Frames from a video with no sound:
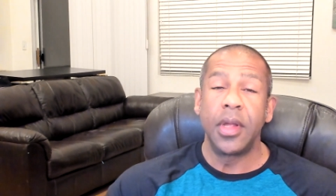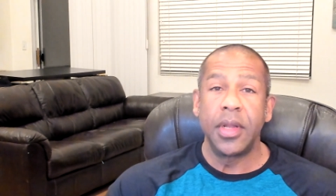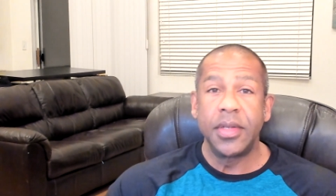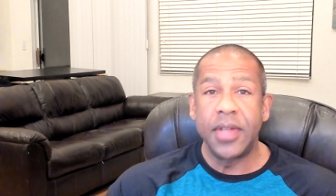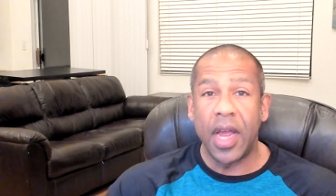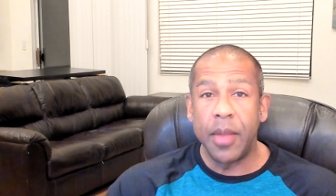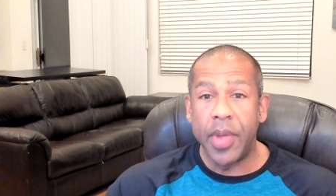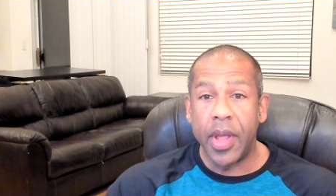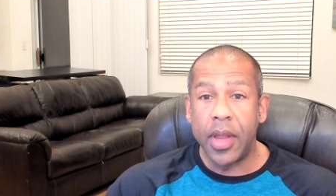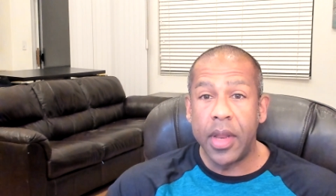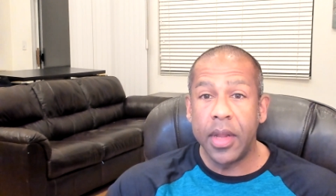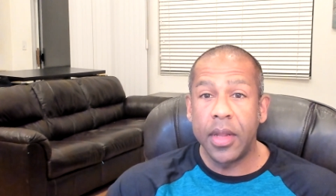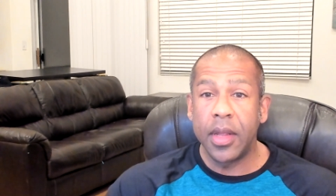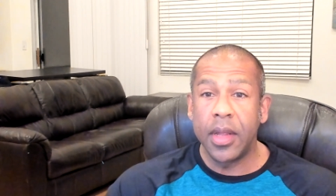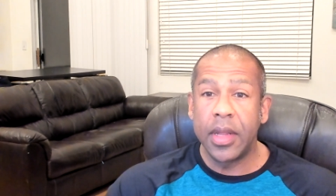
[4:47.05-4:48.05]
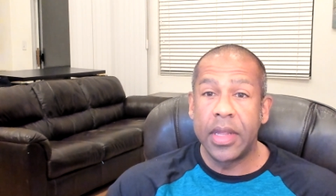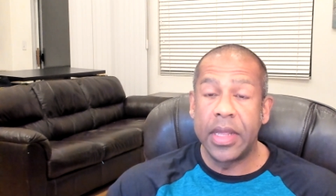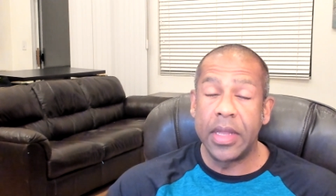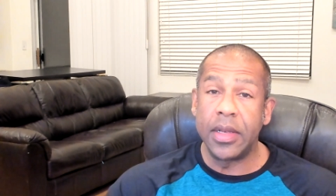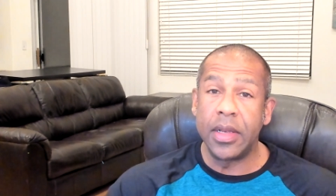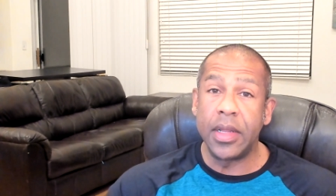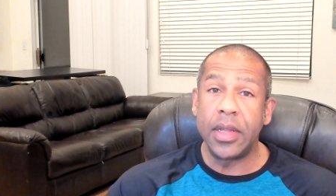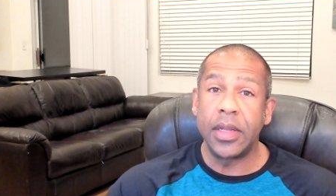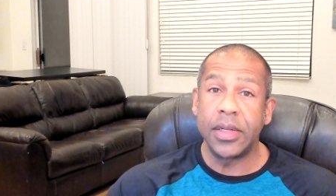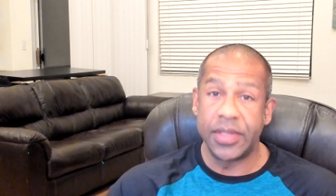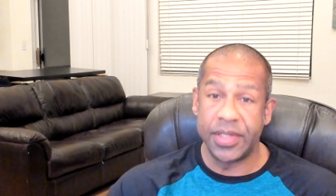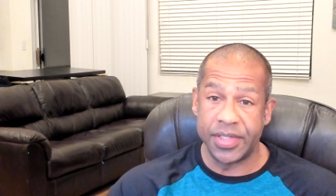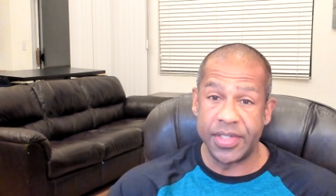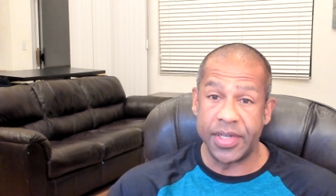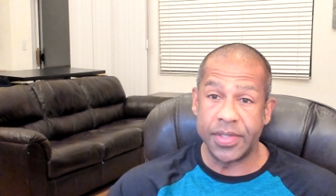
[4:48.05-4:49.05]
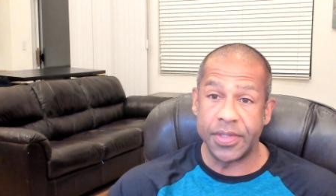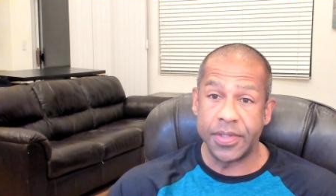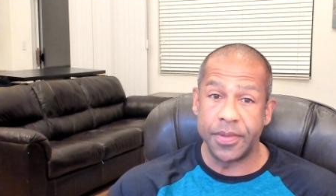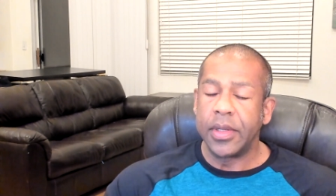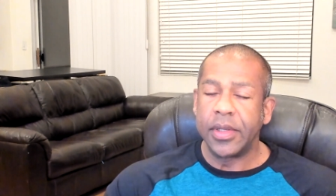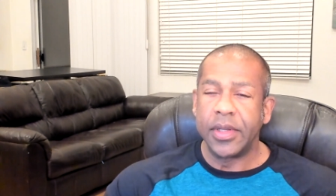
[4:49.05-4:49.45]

diabetic kidney disease.